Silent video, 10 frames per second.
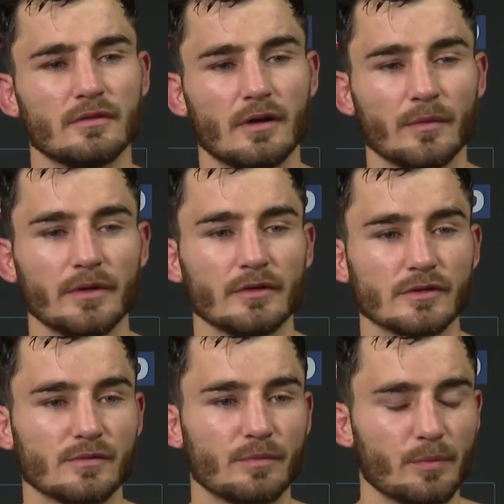I mean,
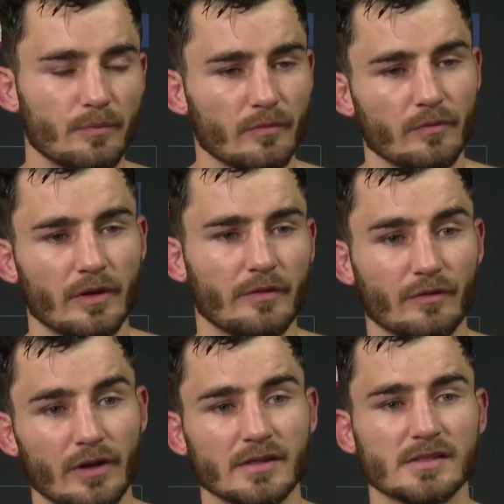there's, like
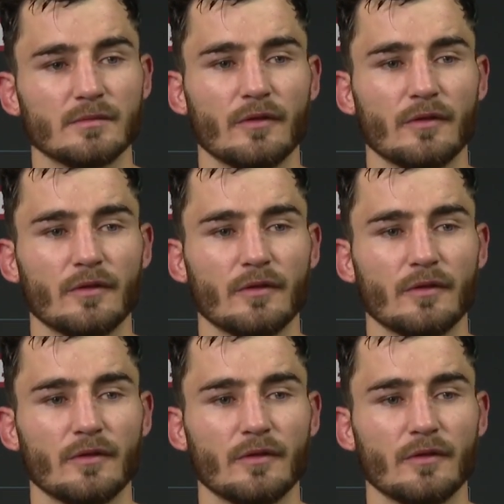I say, my